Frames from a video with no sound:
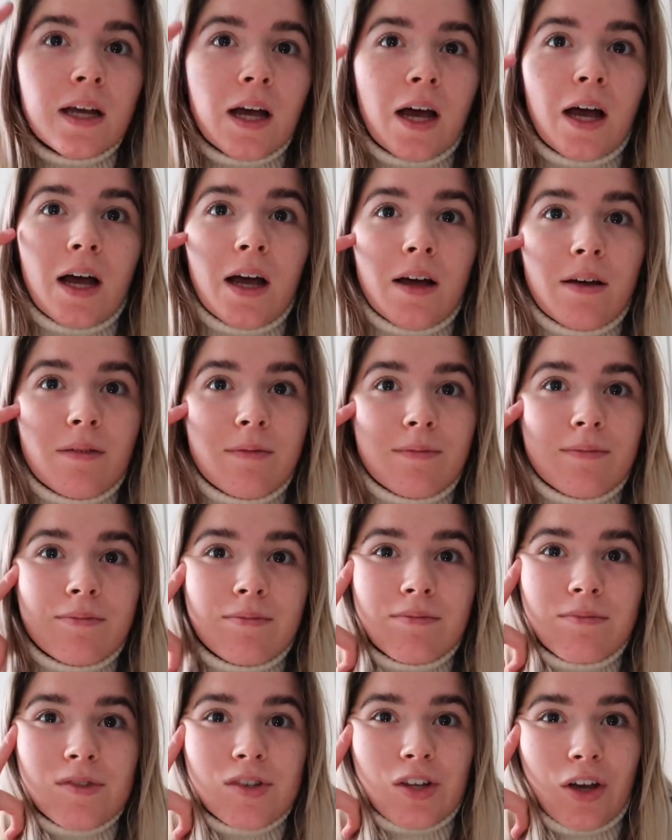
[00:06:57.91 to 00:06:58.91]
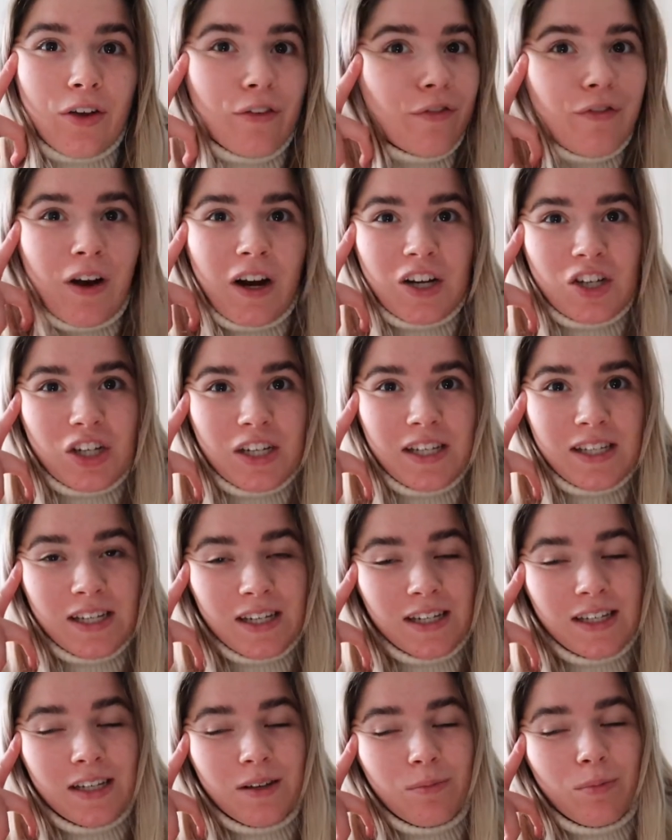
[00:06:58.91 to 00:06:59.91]
Um, so freshly
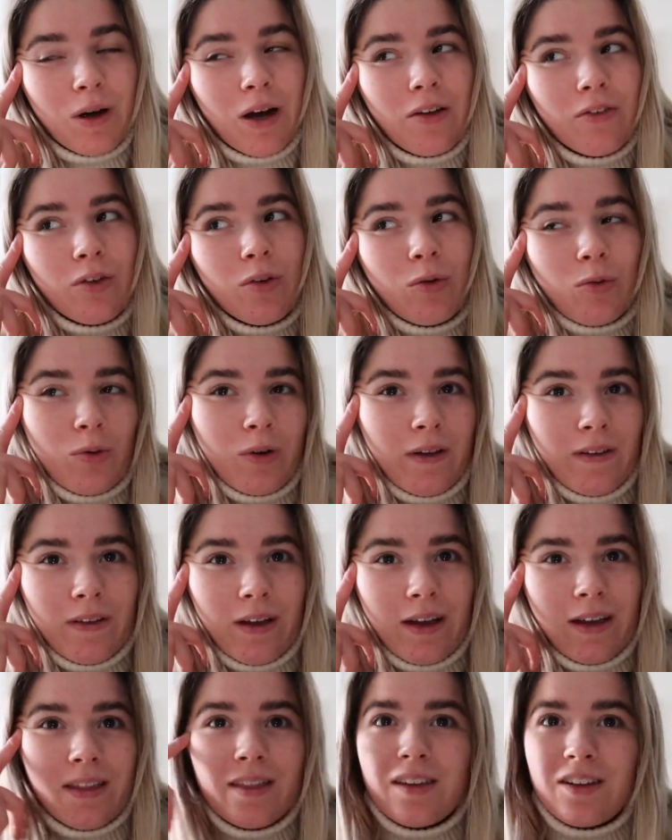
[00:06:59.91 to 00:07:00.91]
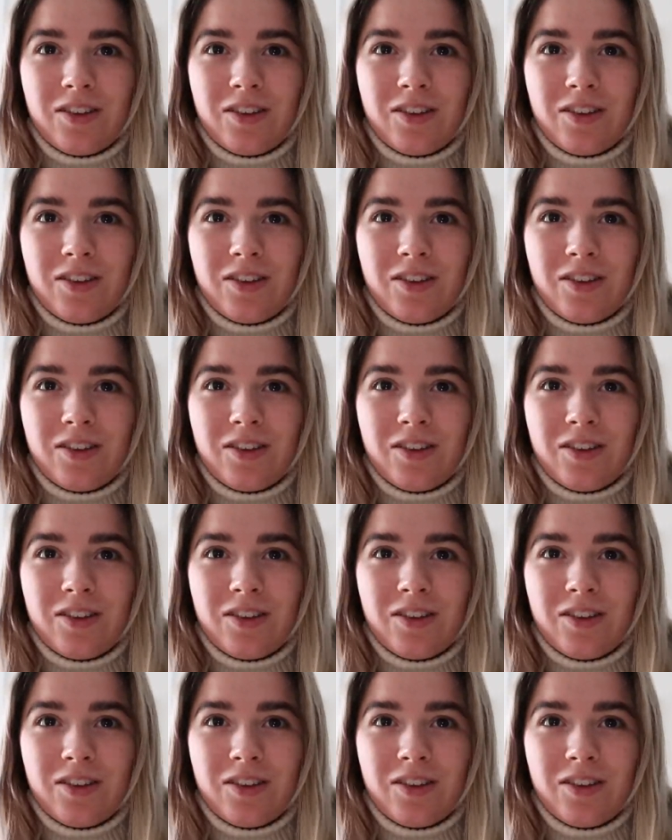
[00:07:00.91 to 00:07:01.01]
tinted brows are always like the